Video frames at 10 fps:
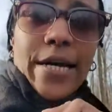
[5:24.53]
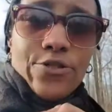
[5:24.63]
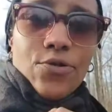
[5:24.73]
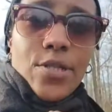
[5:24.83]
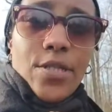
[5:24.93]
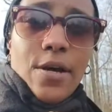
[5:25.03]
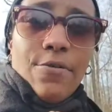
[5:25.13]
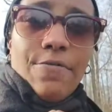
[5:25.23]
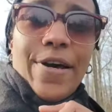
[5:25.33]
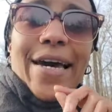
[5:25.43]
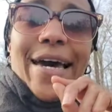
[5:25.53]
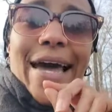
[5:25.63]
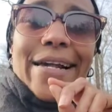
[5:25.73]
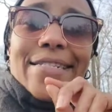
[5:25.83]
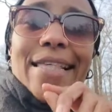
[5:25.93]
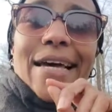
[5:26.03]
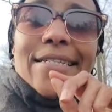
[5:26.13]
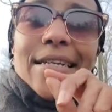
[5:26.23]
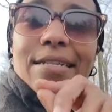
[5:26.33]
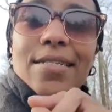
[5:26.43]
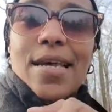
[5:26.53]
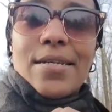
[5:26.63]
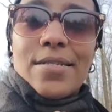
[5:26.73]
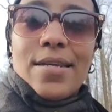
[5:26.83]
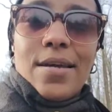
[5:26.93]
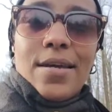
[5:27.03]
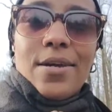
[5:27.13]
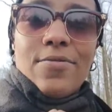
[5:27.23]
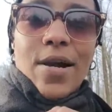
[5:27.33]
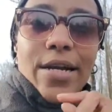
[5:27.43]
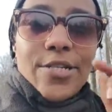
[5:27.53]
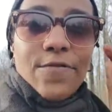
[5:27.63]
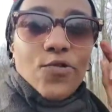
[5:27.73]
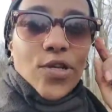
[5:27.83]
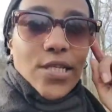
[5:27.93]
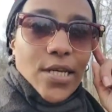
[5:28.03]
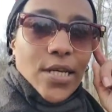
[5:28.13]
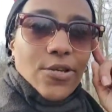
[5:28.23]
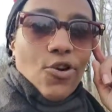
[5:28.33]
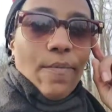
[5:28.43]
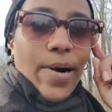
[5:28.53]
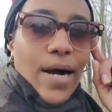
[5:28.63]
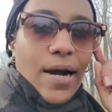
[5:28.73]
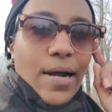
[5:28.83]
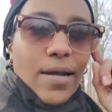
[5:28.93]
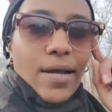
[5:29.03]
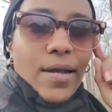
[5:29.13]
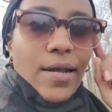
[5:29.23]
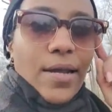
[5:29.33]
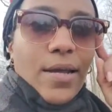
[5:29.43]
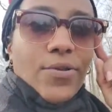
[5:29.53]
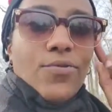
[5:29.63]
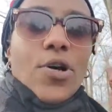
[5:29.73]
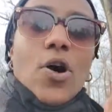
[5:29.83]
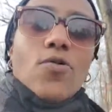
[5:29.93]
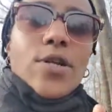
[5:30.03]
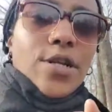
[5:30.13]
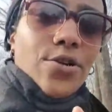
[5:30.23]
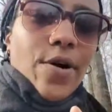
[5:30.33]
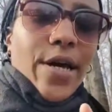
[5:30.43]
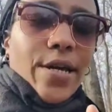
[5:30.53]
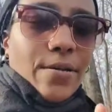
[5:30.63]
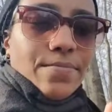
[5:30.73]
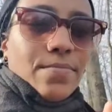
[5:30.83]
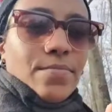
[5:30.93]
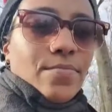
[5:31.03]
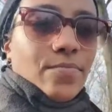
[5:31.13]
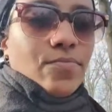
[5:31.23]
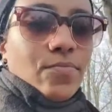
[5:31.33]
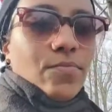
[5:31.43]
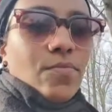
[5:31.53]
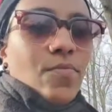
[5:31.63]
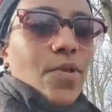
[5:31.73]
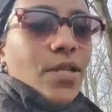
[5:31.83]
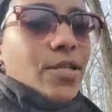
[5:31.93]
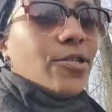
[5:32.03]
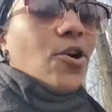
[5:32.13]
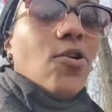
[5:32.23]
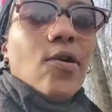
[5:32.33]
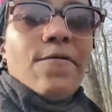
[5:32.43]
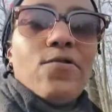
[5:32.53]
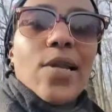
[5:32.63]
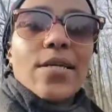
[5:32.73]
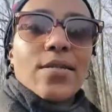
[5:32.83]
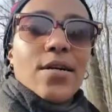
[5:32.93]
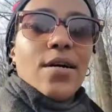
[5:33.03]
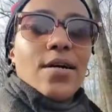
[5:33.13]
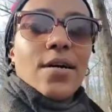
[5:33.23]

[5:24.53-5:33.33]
yourself as that success, right? Because if you can see it in your mind, you can hold it in your hand. So if you like to cook,